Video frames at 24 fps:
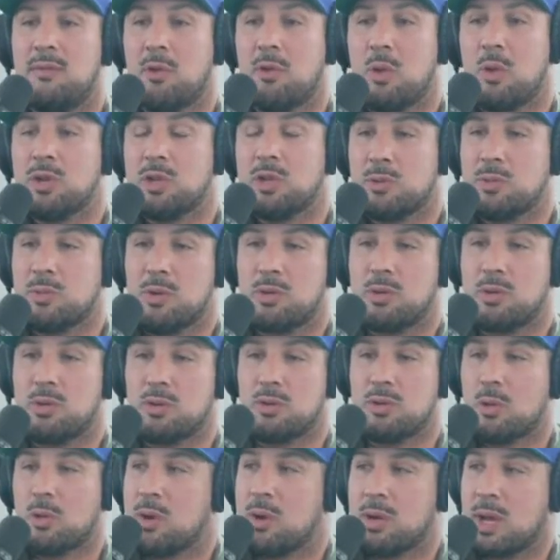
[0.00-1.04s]
course, you're supposed to
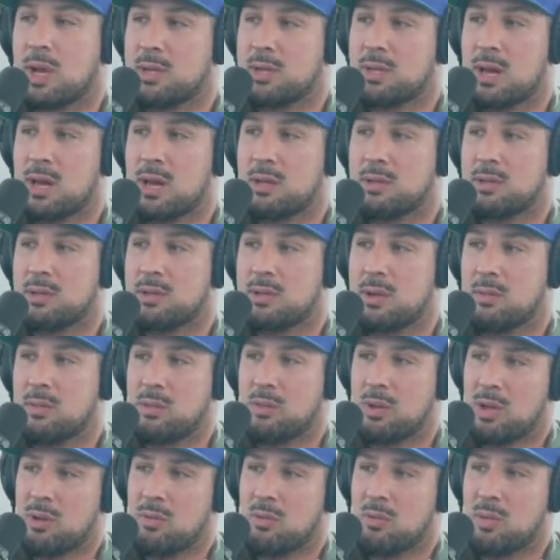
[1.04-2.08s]
score touchdowns.
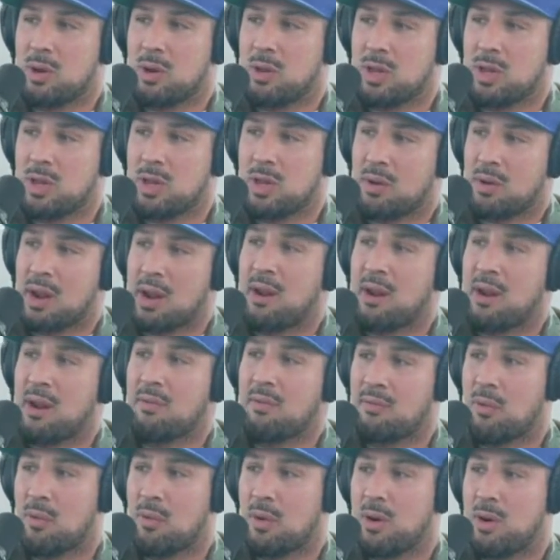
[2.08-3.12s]
What do you What do you think you're here
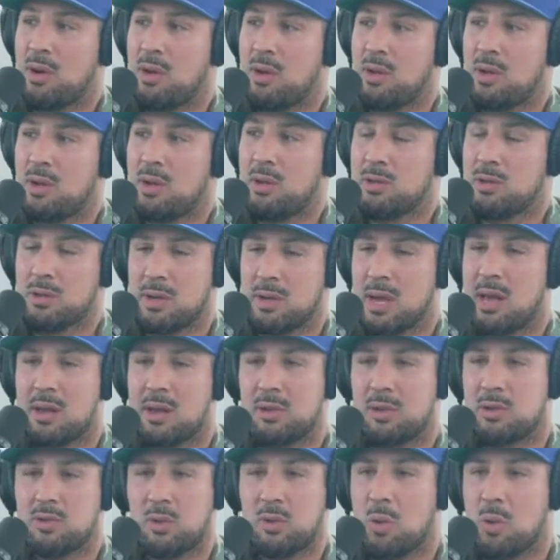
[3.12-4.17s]
for? Yeah. So yeah,
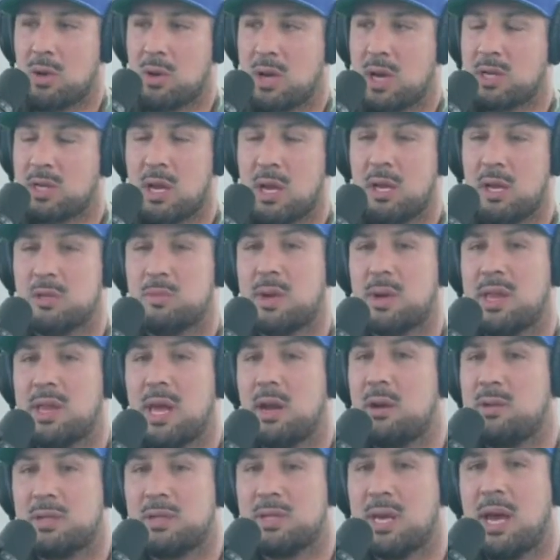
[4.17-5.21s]
score touchdowns, but they
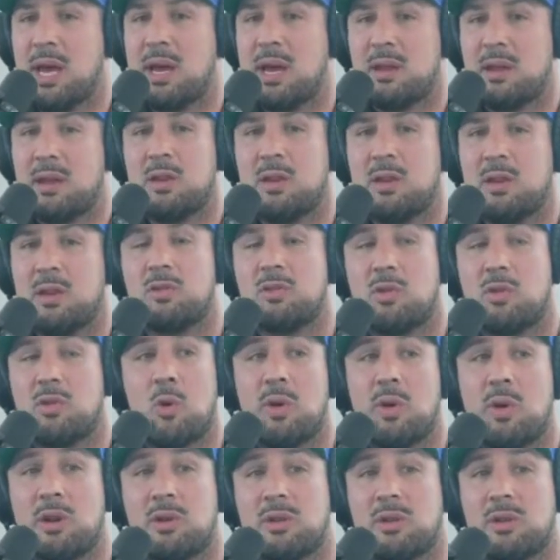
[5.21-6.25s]
don't say anything. You throw
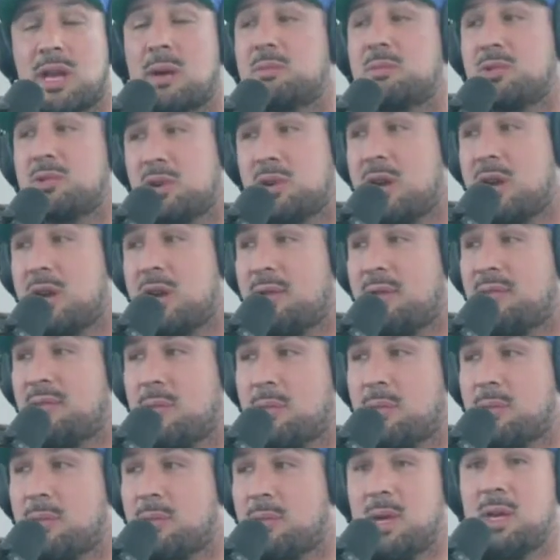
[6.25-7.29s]
an interception, you can hear from
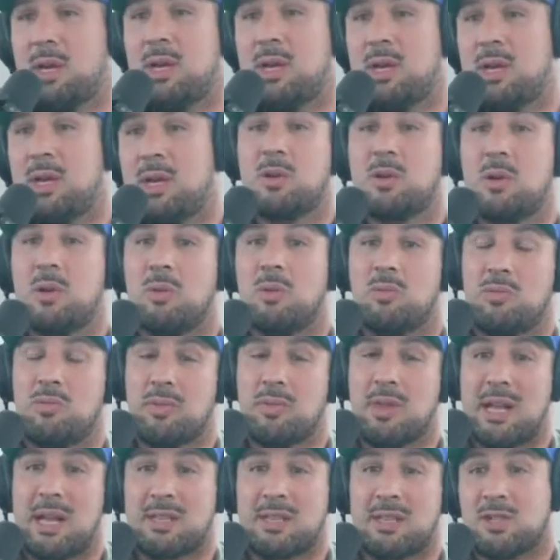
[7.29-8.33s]
them. So
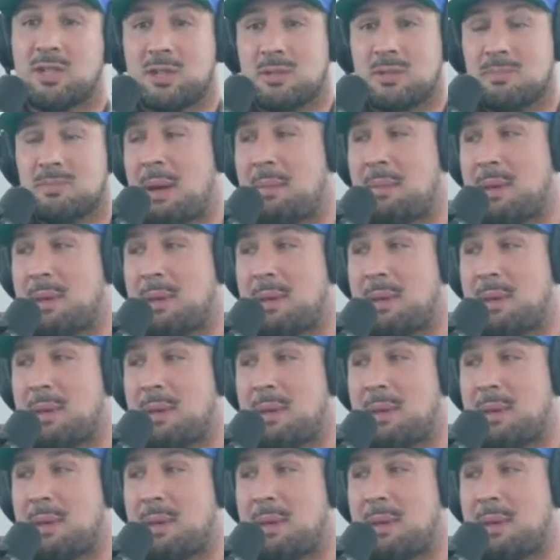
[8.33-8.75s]
that's just my